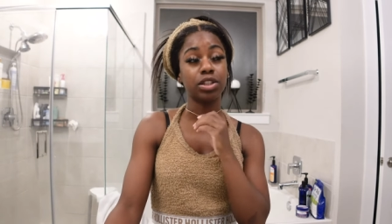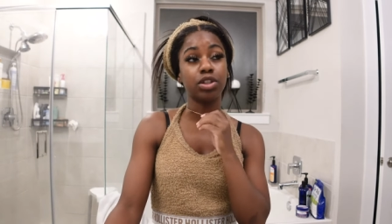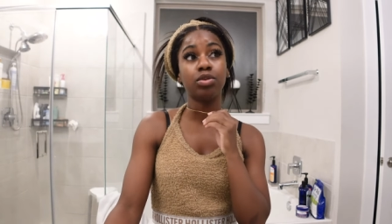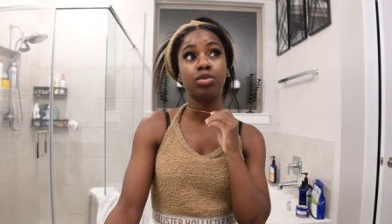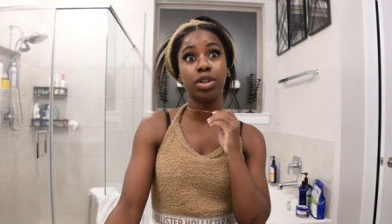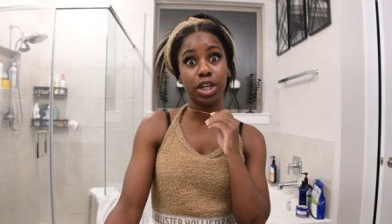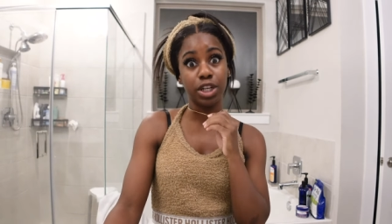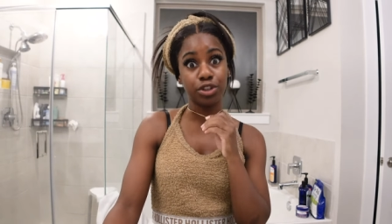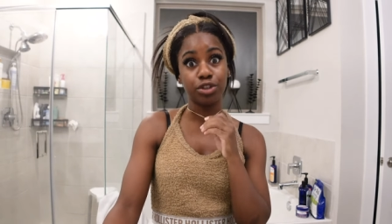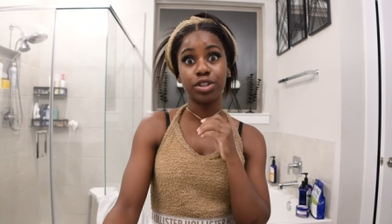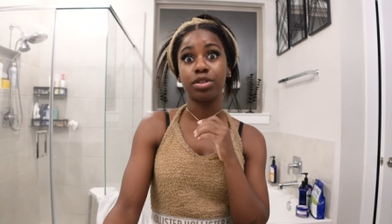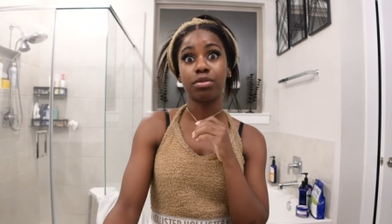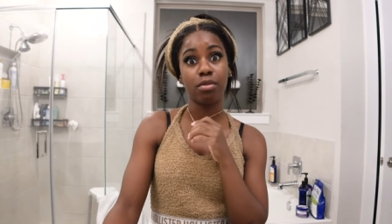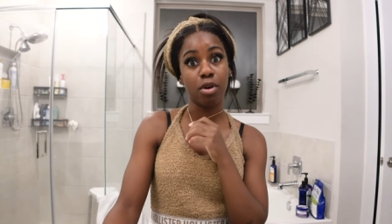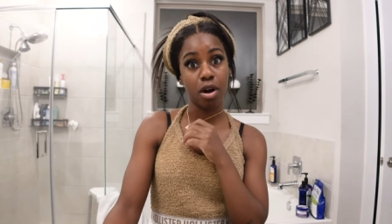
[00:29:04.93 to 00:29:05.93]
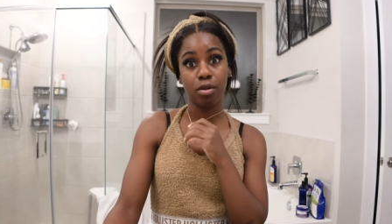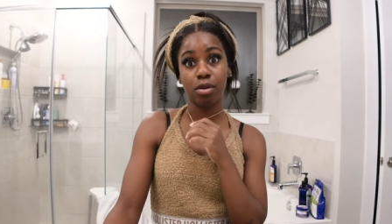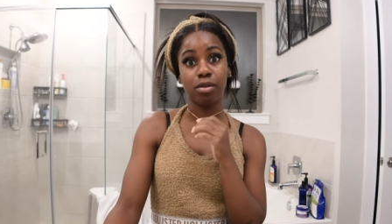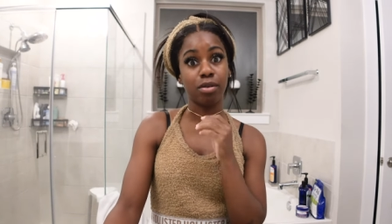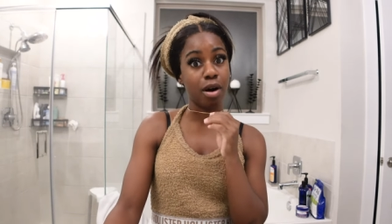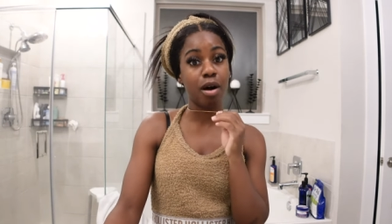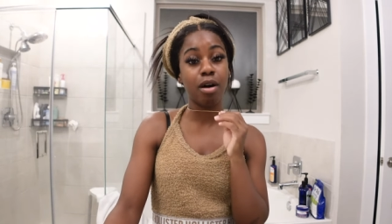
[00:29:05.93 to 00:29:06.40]
to do laundry
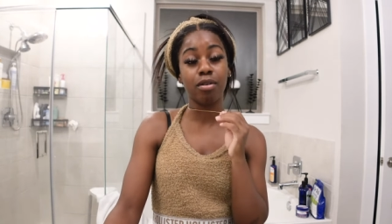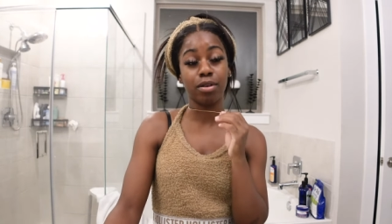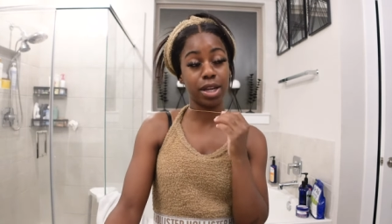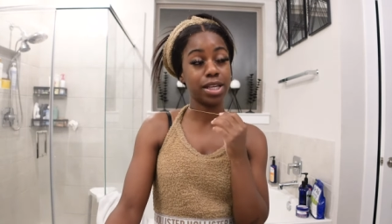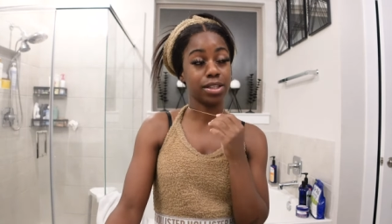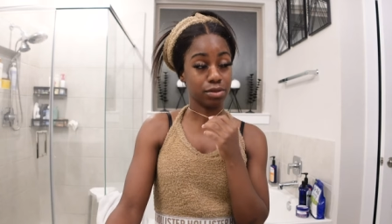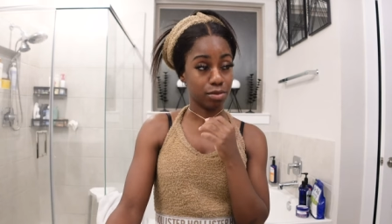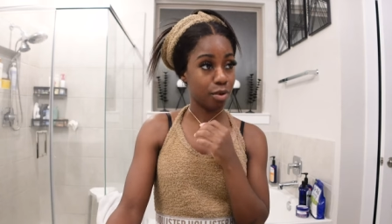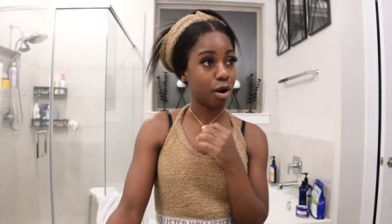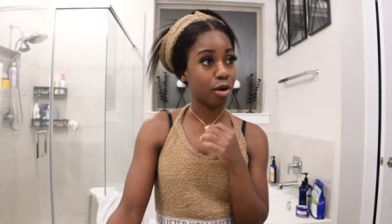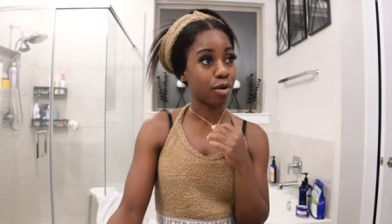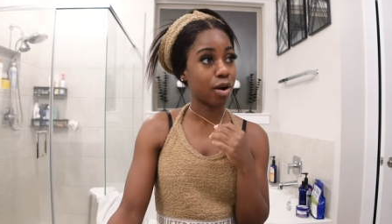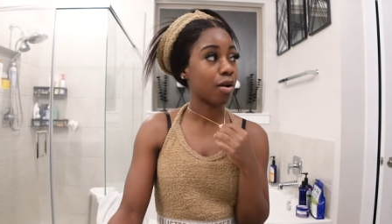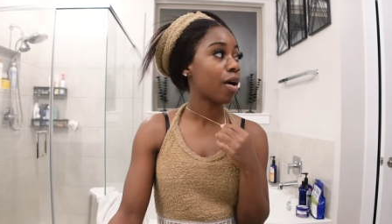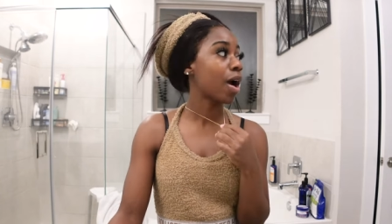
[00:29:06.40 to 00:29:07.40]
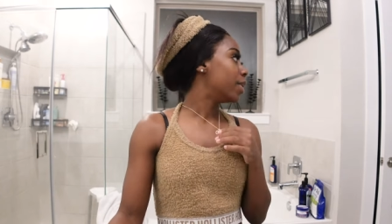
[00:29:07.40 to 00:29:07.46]
tomorrow, all day tomorrow.